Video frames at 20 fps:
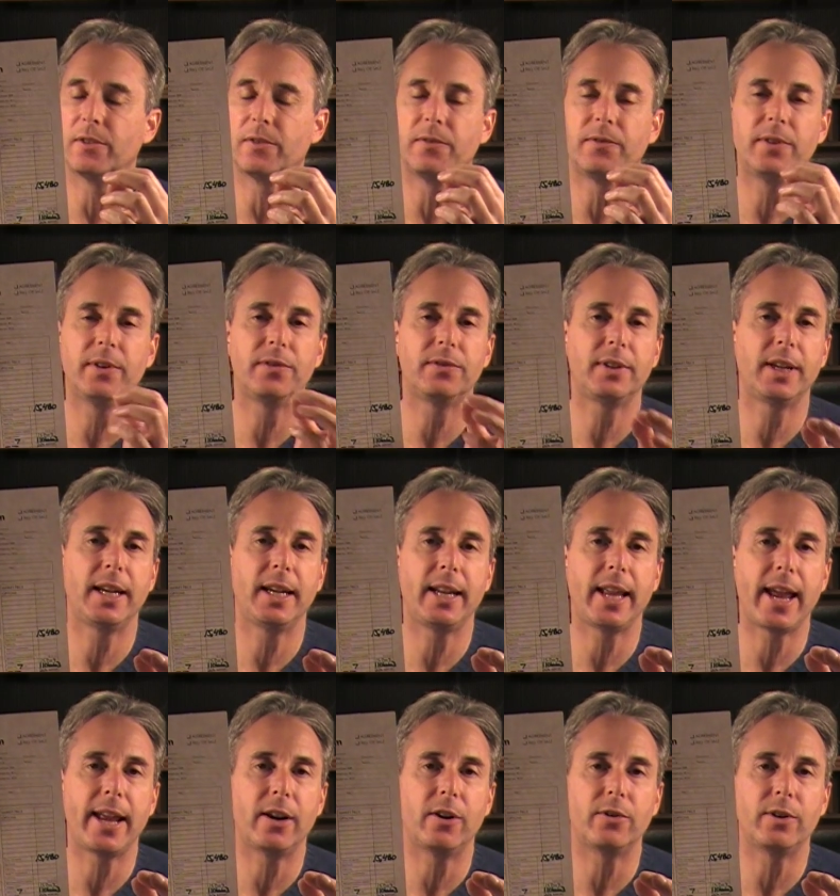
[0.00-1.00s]

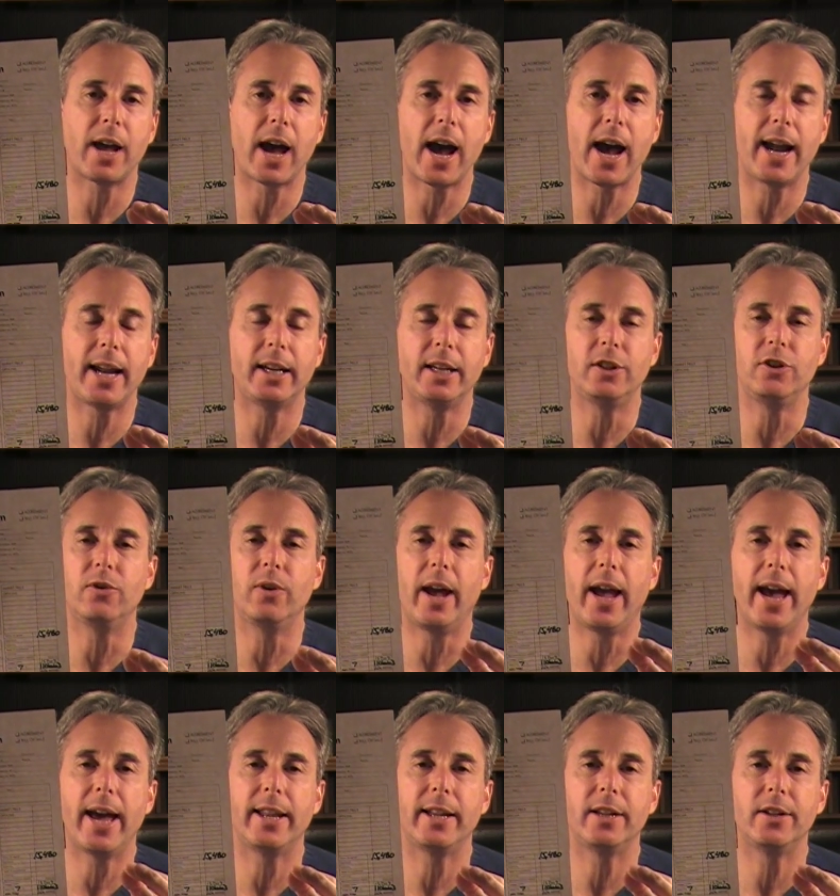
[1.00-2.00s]
$15,809 and you
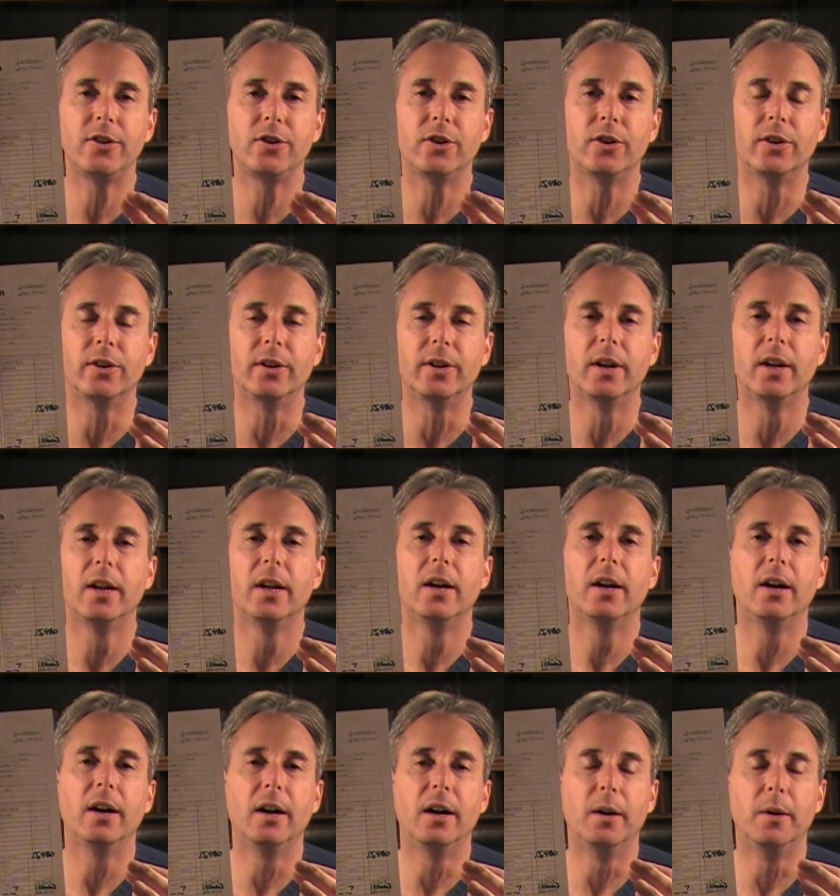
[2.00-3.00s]
add in your
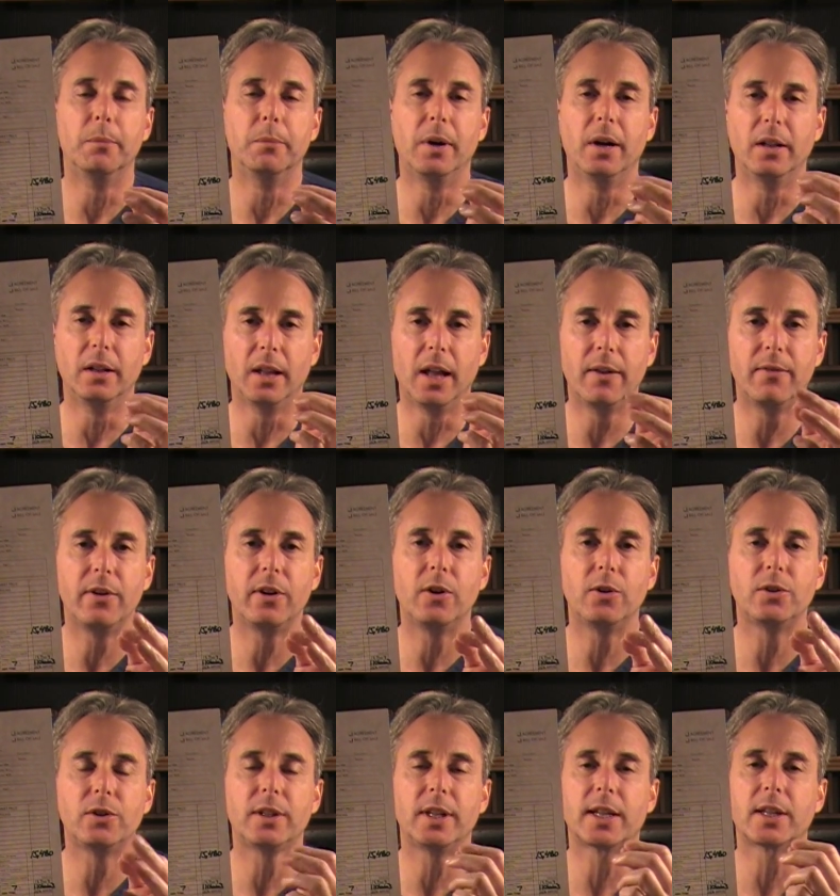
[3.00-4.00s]

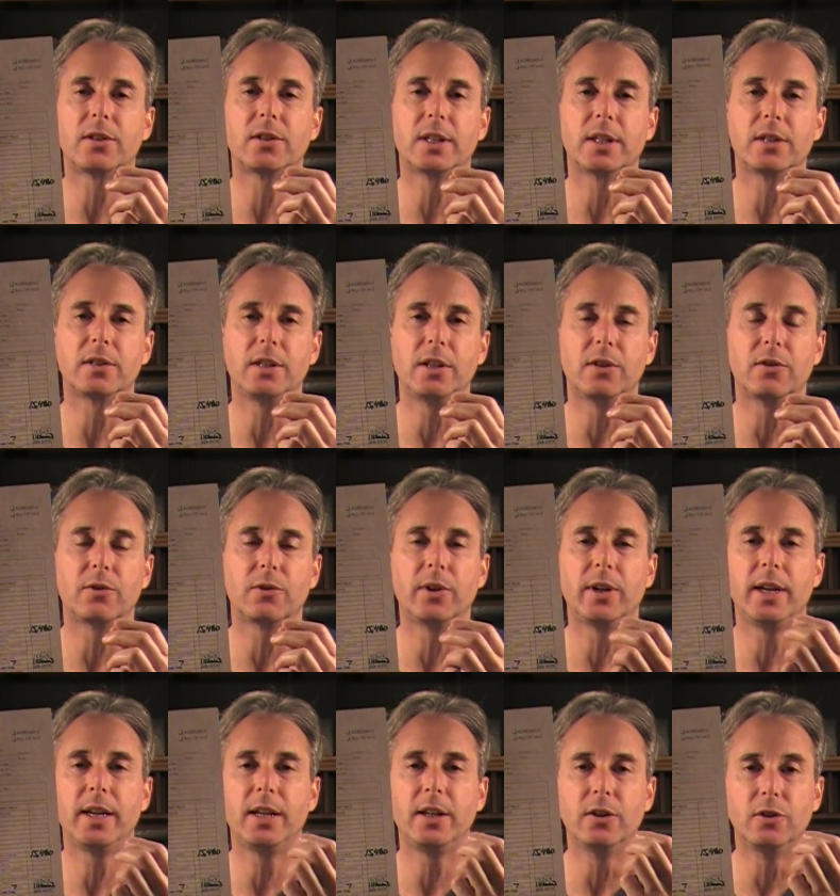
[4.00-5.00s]

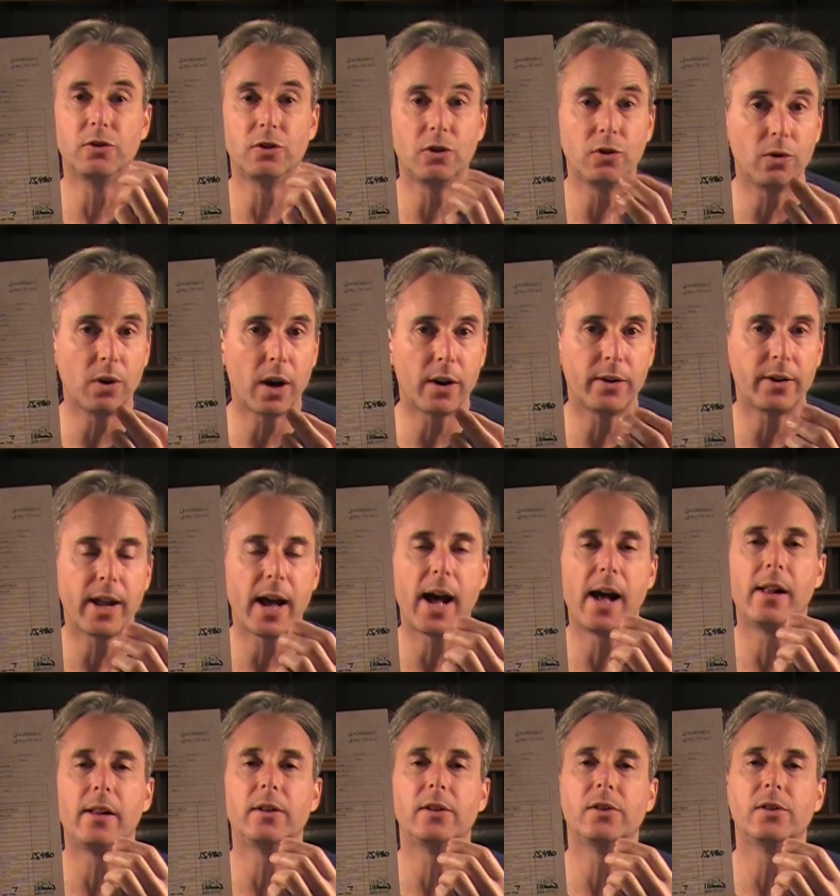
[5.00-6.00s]
$1,106.63, your
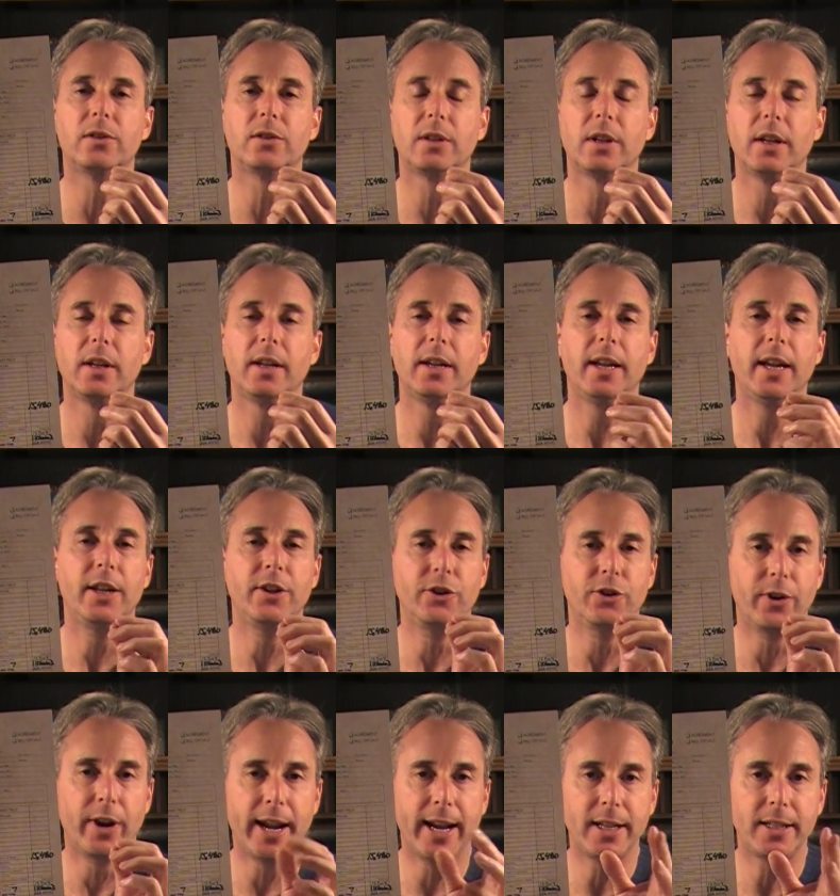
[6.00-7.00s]
$200, and
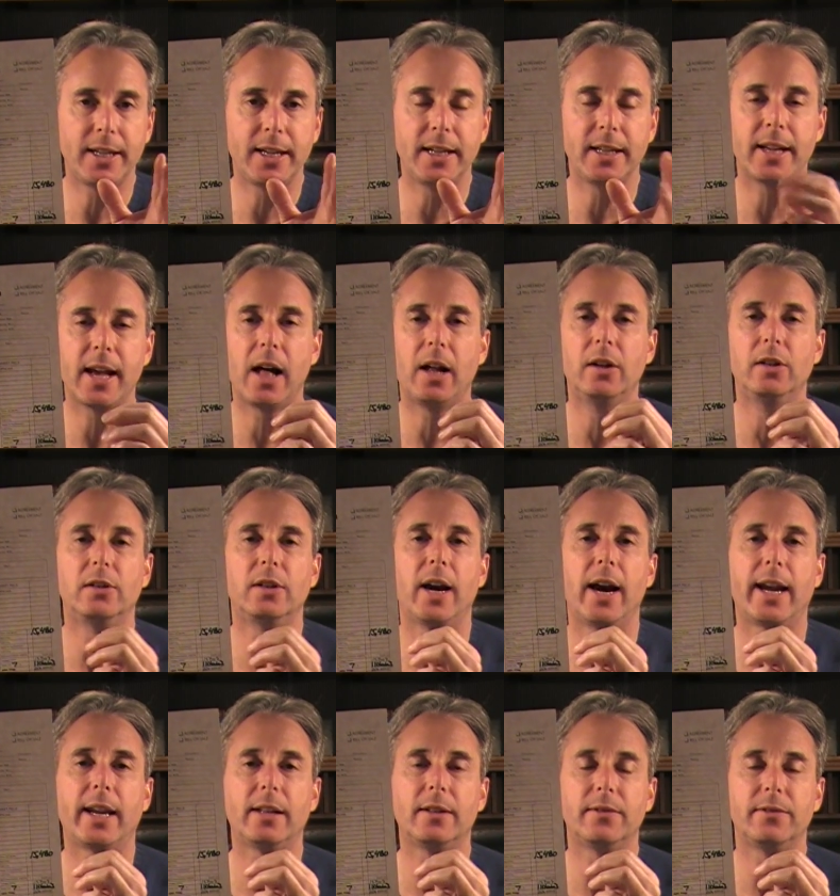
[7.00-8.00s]
your $18
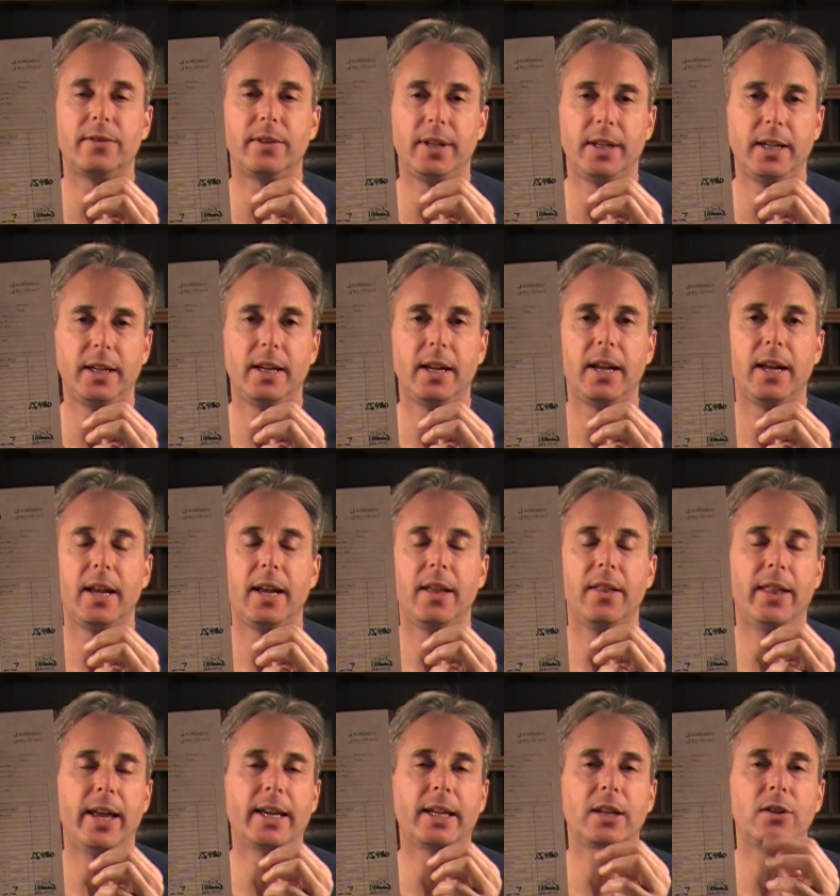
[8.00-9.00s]
title fee,
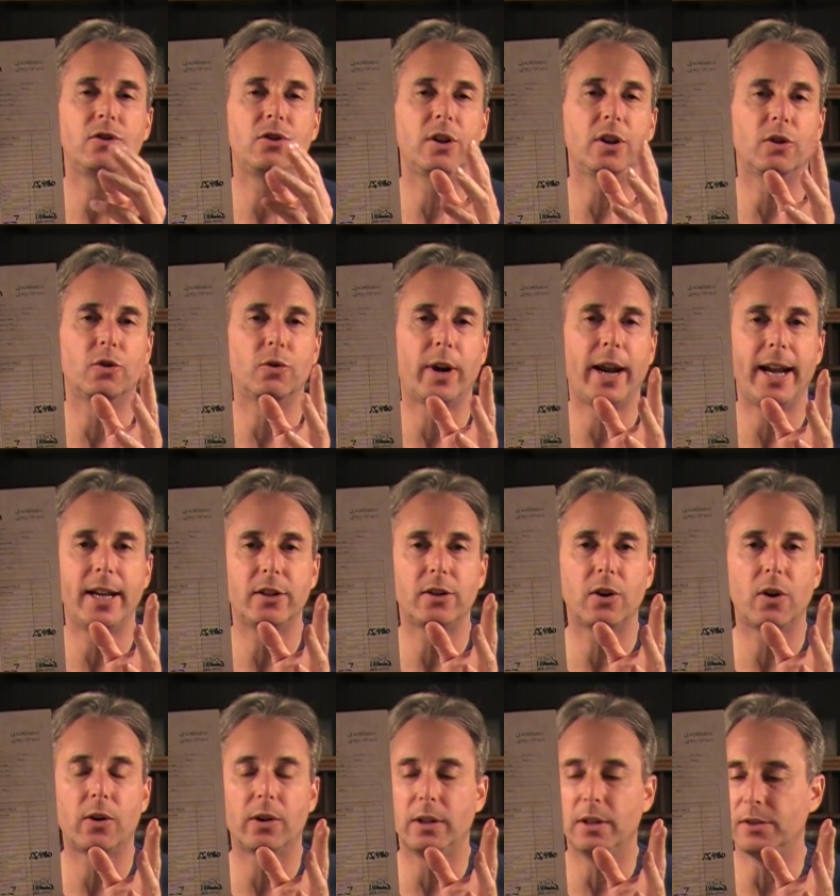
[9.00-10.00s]
that gives you a grand
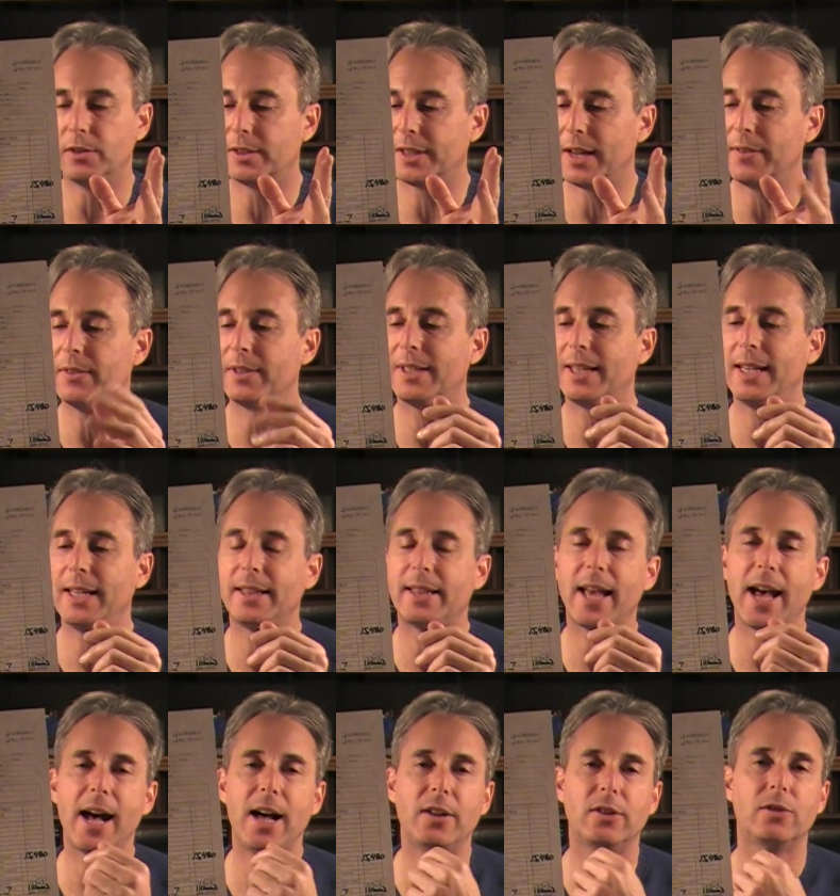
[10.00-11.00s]
total of
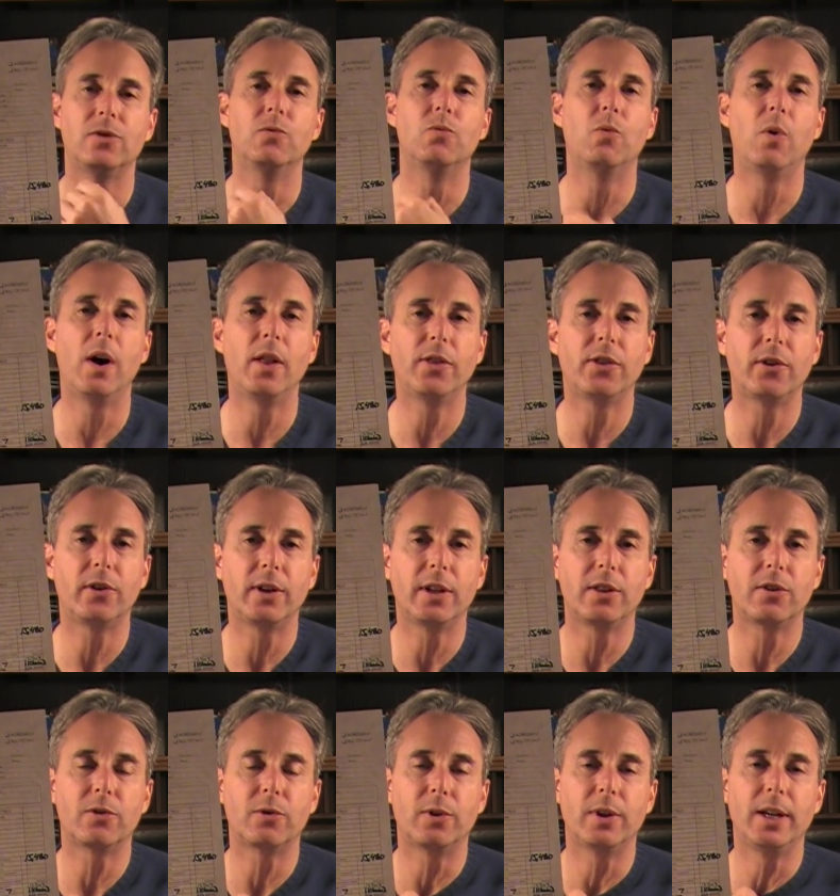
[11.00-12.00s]

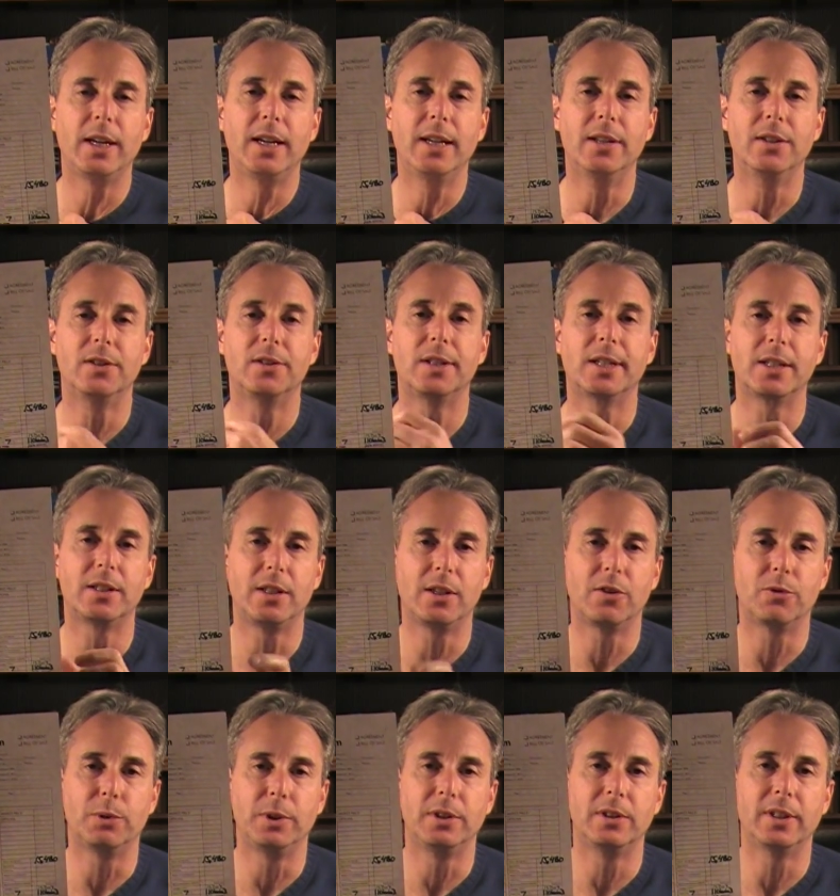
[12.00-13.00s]

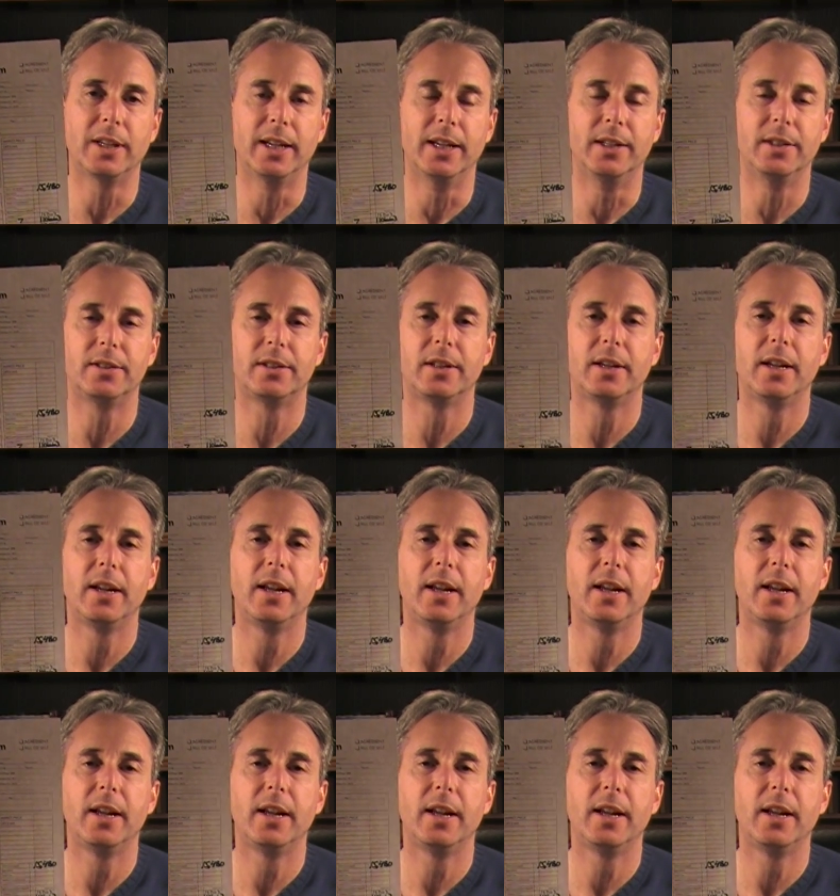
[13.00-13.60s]
$17,133.63.